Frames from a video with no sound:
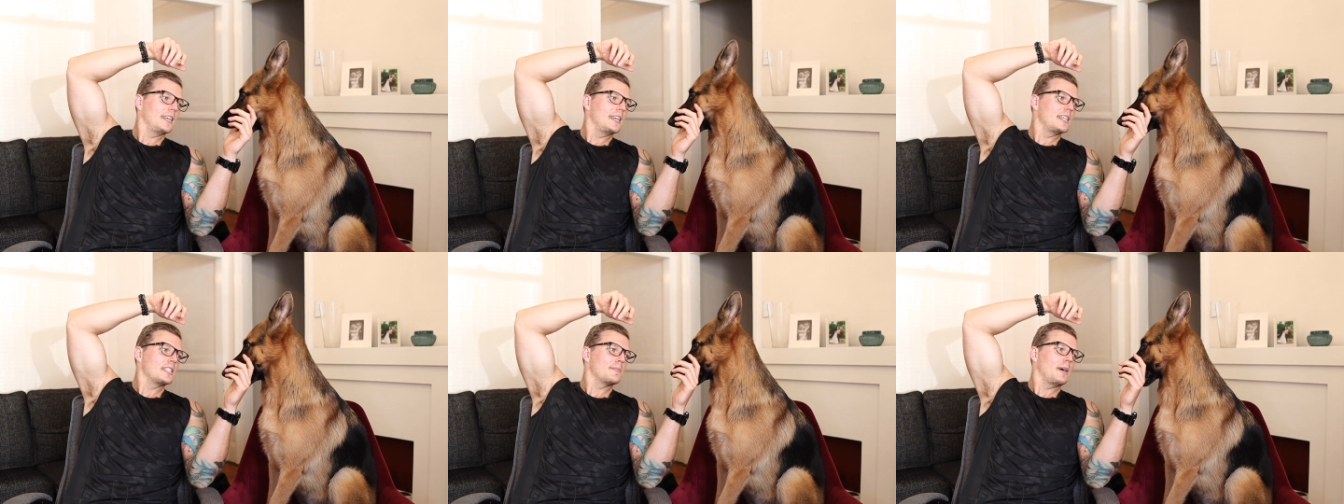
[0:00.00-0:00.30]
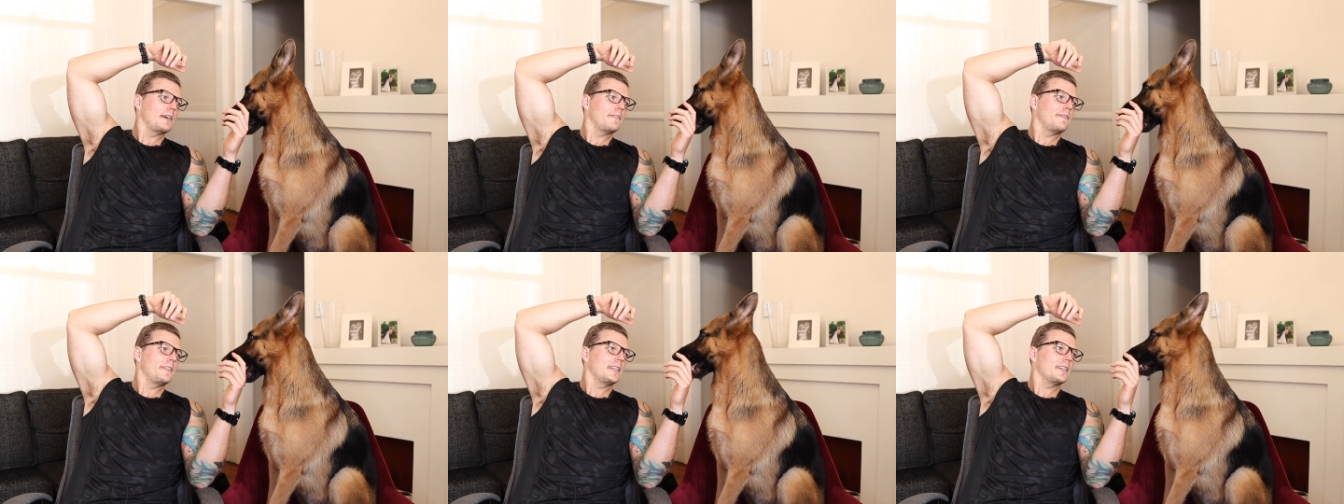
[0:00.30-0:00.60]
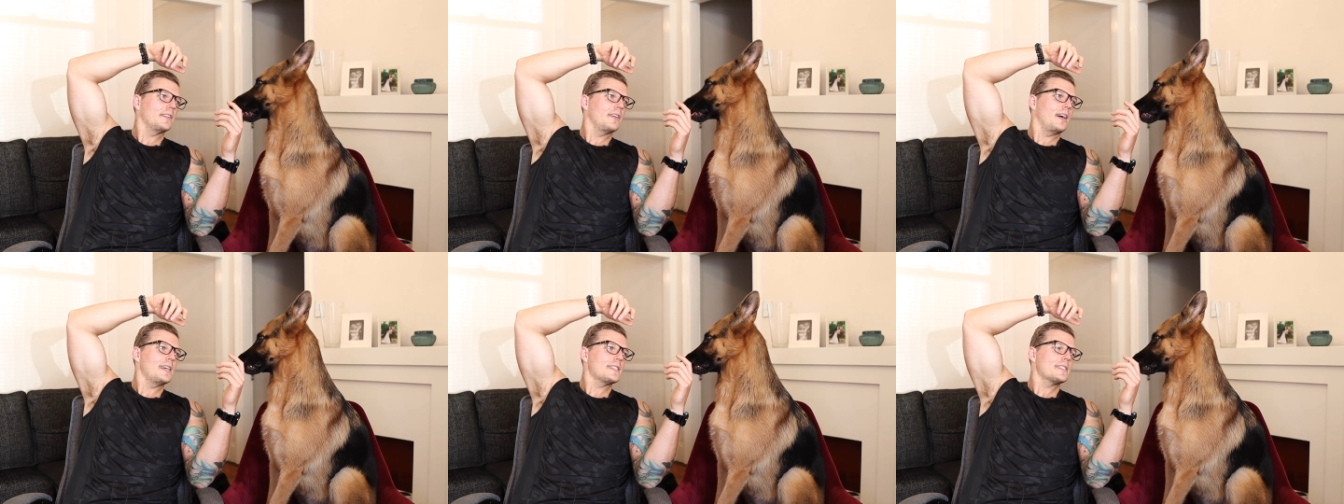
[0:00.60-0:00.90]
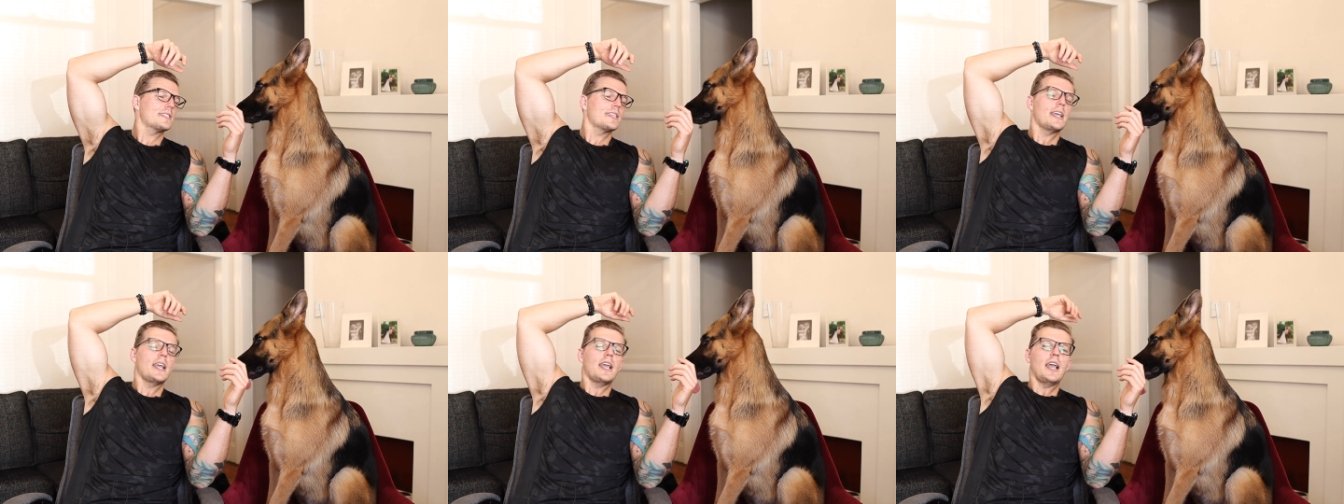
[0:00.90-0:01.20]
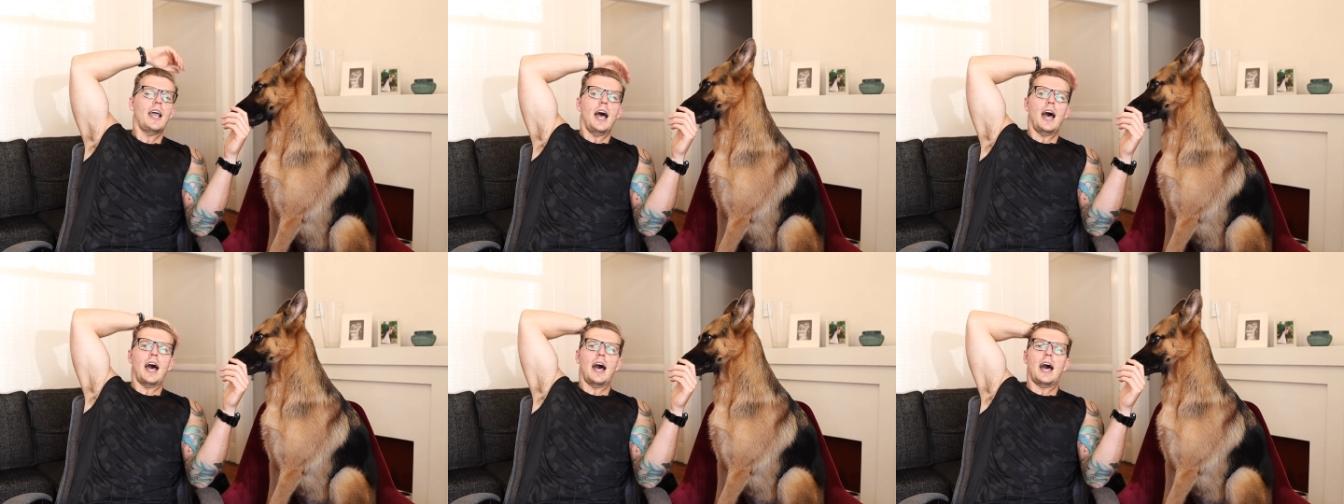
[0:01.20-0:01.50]
Is my finger nice?
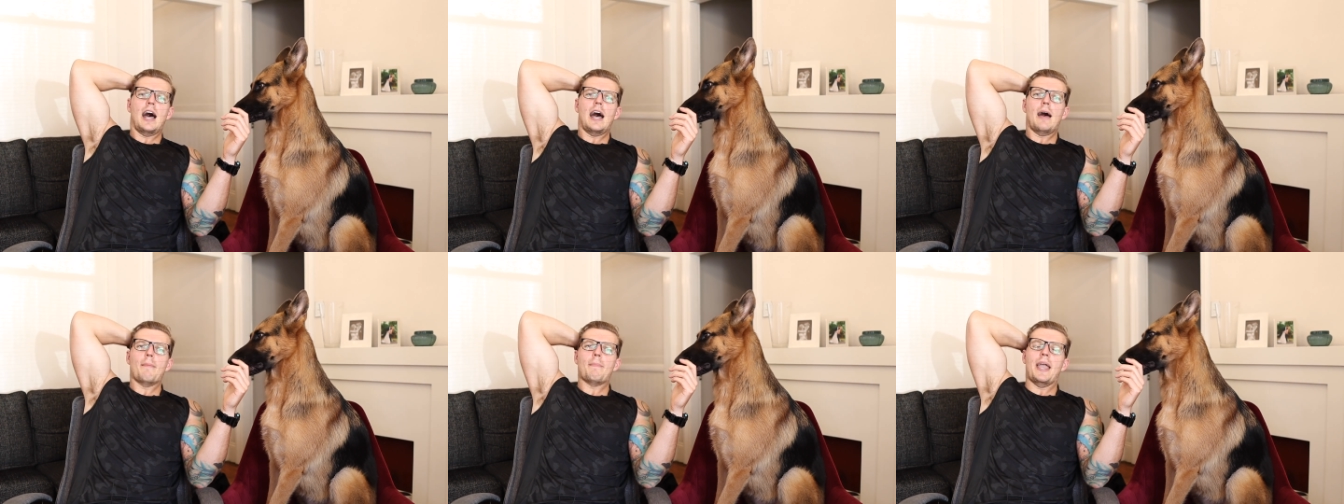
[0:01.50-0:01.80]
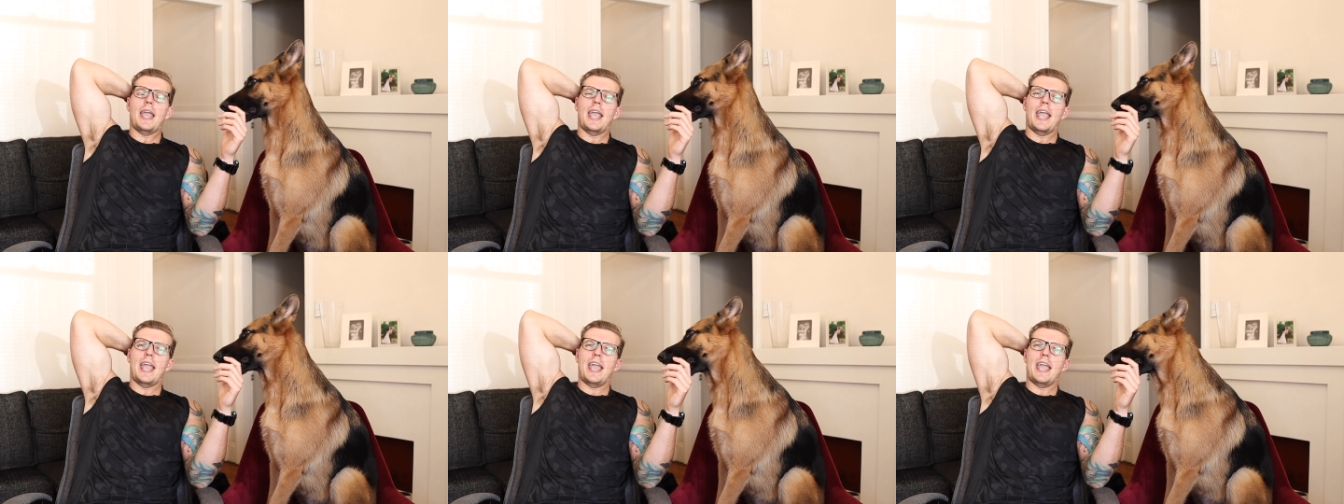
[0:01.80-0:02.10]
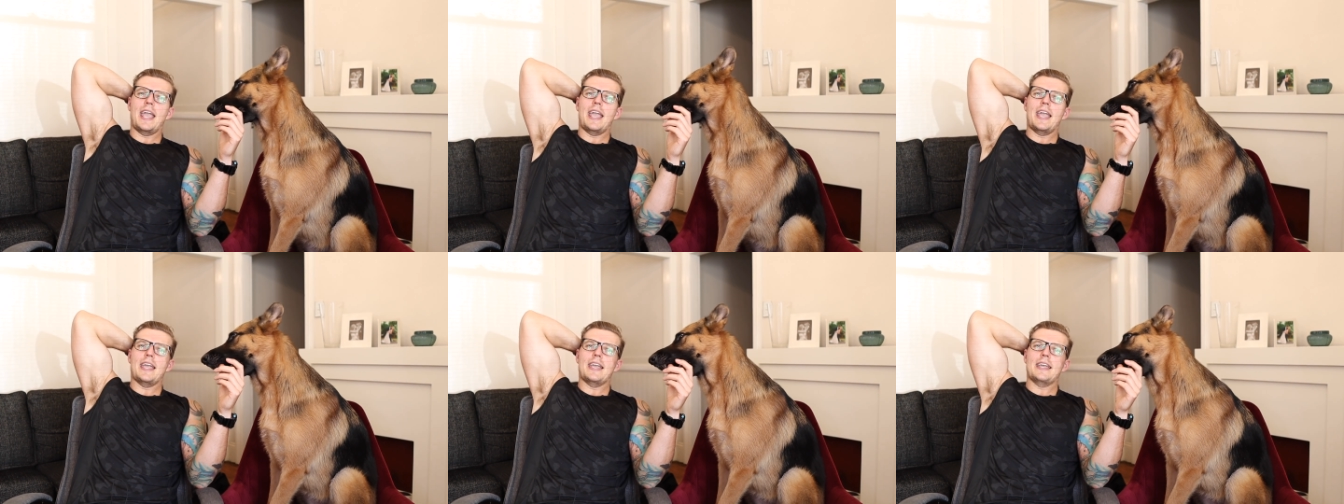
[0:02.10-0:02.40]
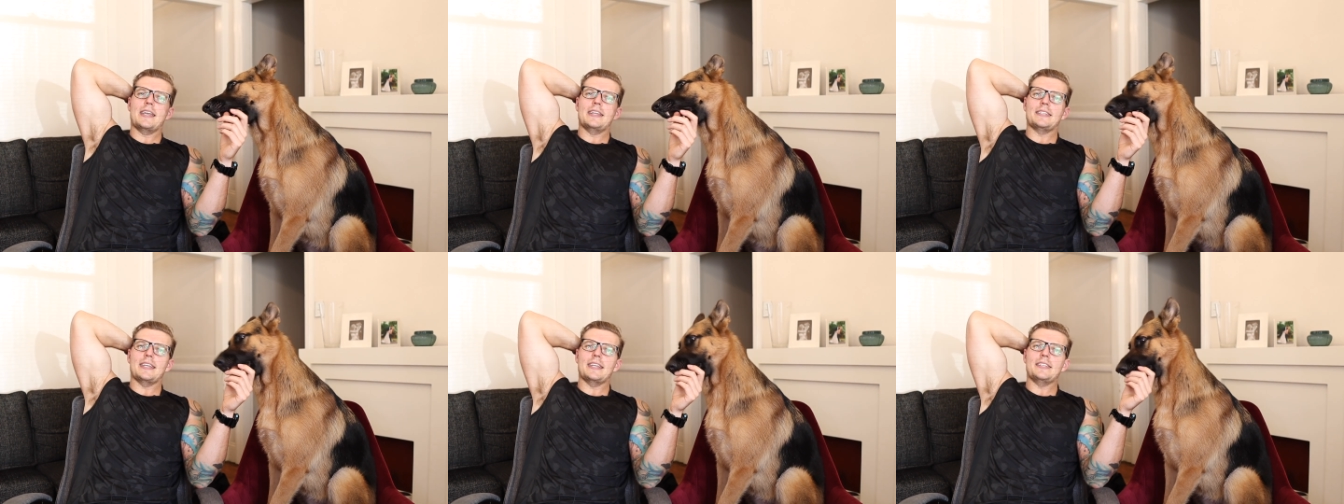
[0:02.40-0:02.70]
And